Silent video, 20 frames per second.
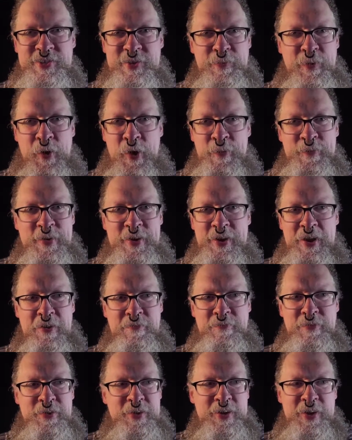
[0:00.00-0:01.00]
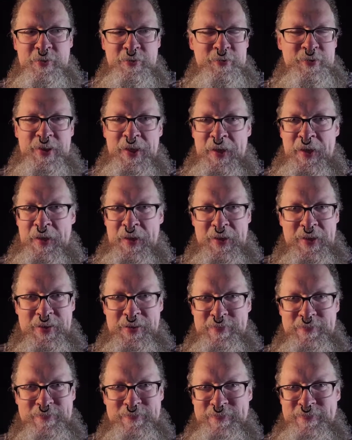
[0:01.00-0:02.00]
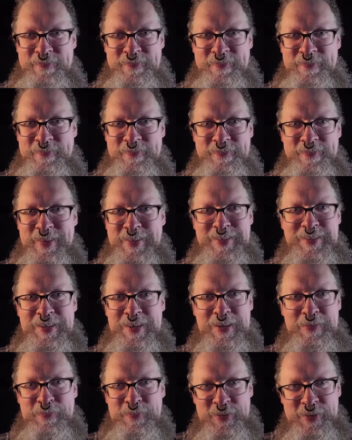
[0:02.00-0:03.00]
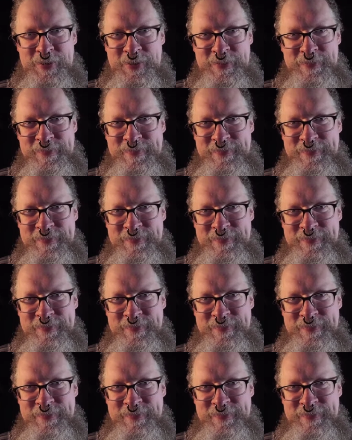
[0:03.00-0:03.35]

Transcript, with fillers: apartment every other day, it seems.